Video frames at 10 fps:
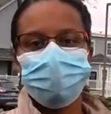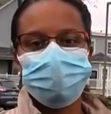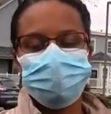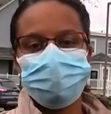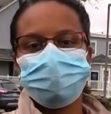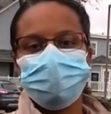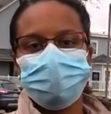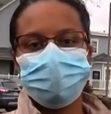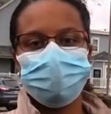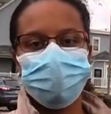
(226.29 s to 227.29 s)
watching this
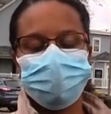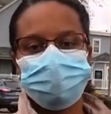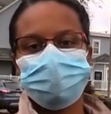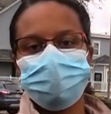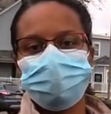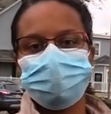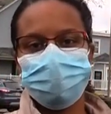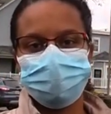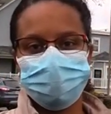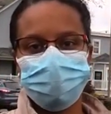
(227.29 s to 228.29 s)
video on how to scrape
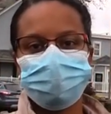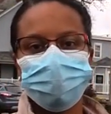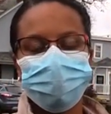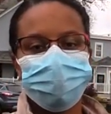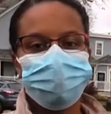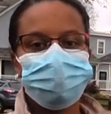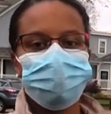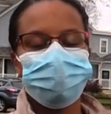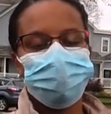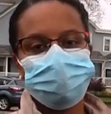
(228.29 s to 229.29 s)
spotted lanternfly eggs
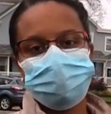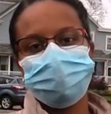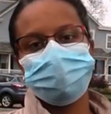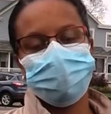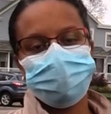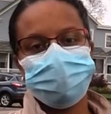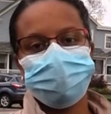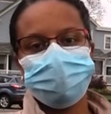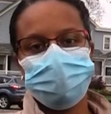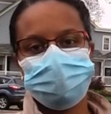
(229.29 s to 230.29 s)
and also thank you in
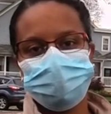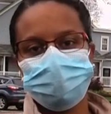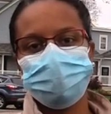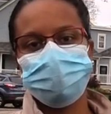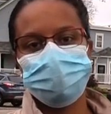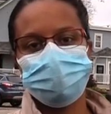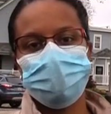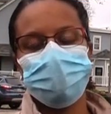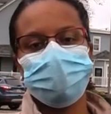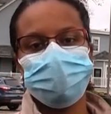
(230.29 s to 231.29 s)
advance for
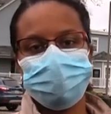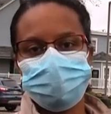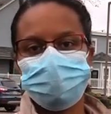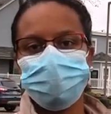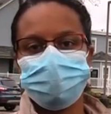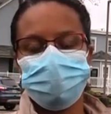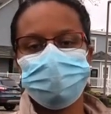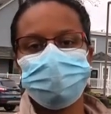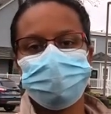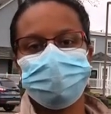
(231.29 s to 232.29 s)
participating in scraping
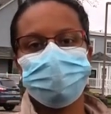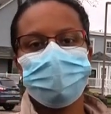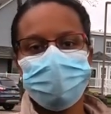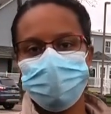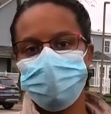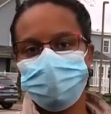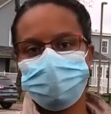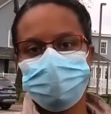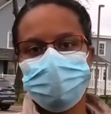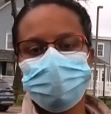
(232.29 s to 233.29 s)
season and helping
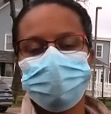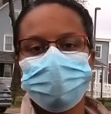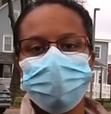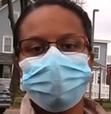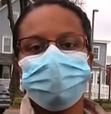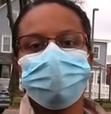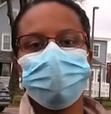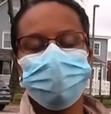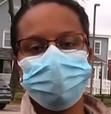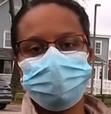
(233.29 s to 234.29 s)
protect our county
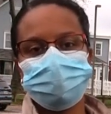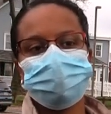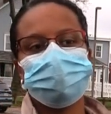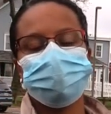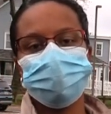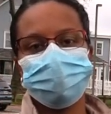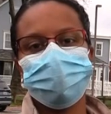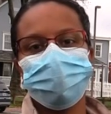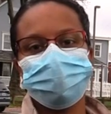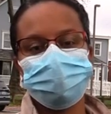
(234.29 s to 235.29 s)
and surrounding
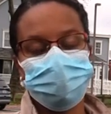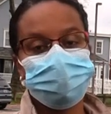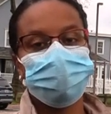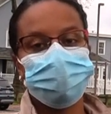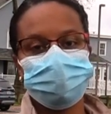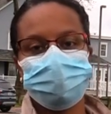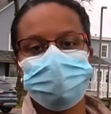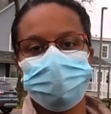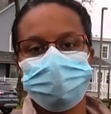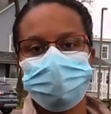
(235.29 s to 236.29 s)
counties and even other
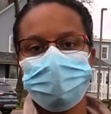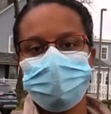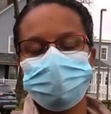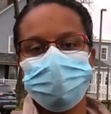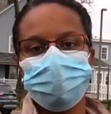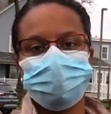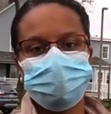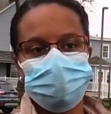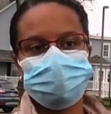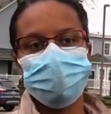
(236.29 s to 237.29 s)
states from
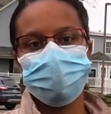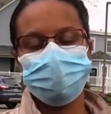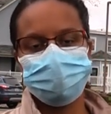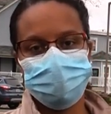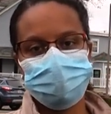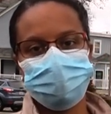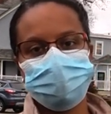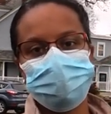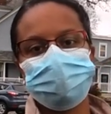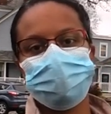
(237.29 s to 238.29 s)
the spread of this
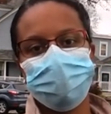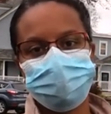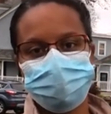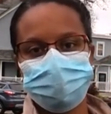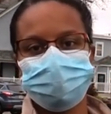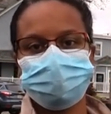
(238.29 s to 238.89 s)
invasive pest.